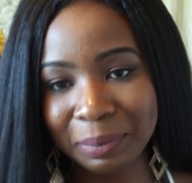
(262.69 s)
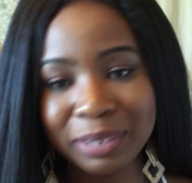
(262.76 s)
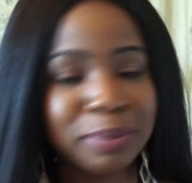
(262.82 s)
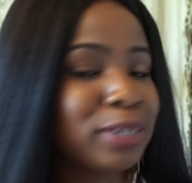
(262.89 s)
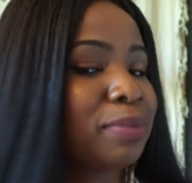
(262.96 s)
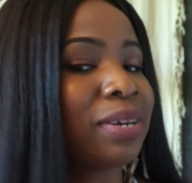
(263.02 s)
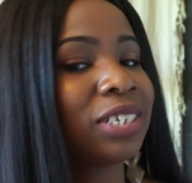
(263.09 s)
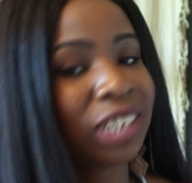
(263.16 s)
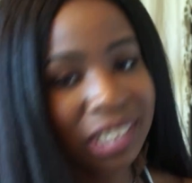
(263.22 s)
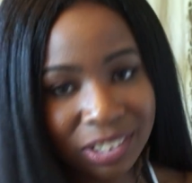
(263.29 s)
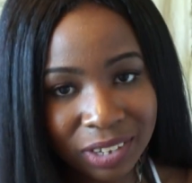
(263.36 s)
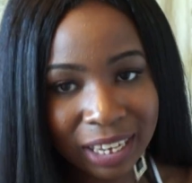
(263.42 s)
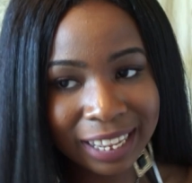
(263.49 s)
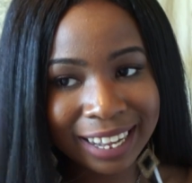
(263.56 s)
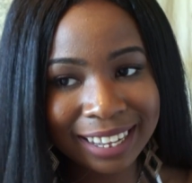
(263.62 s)
It's supposed to be a
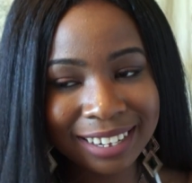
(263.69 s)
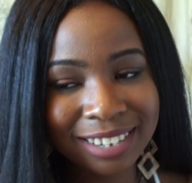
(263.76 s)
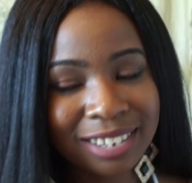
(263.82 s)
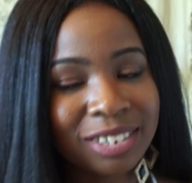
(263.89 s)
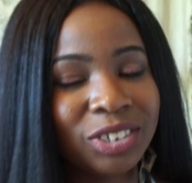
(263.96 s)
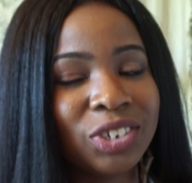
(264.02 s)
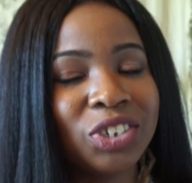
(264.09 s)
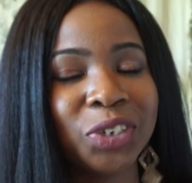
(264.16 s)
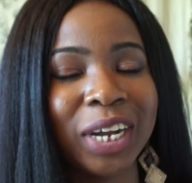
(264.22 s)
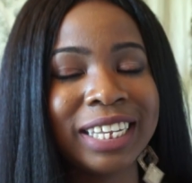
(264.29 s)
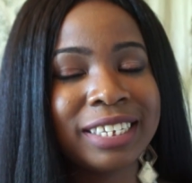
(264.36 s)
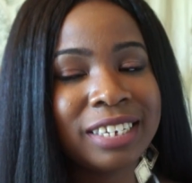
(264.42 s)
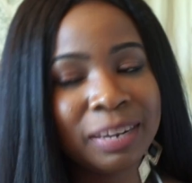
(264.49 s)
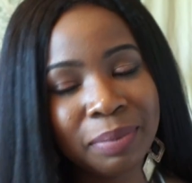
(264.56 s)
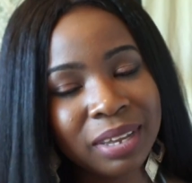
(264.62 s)
gentle cleanse, so just try
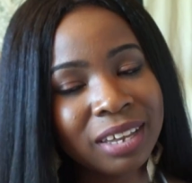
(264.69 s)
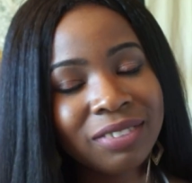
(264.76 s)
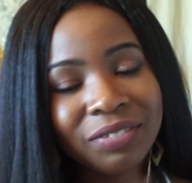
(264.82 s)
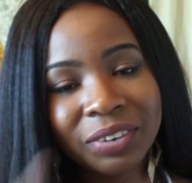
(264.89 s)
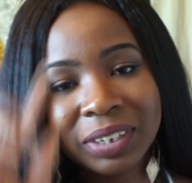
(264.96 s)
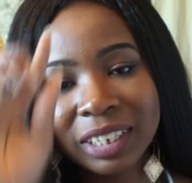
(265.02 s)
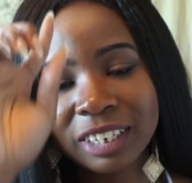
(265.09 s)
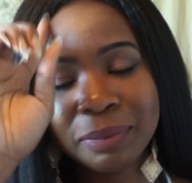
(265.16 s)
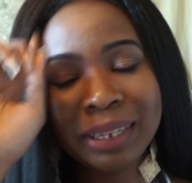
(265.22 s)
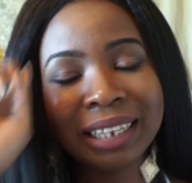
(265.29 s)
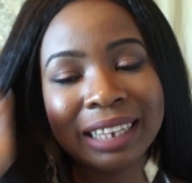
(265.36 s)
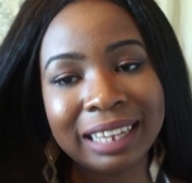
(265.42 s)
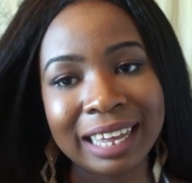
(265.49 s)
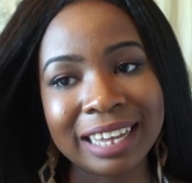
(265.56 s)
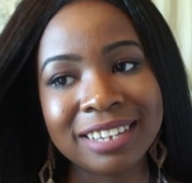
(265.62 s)
steeping it for a little bit
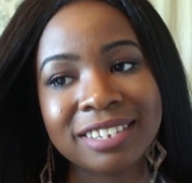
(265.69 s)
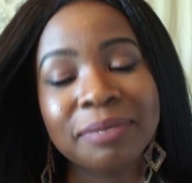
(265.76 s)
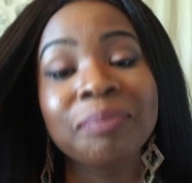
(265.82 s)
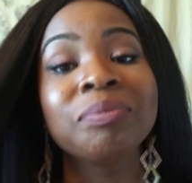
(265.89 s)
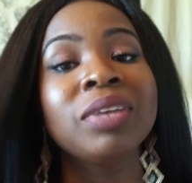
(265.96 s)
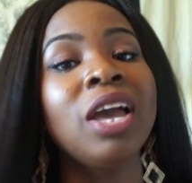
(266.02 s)
less,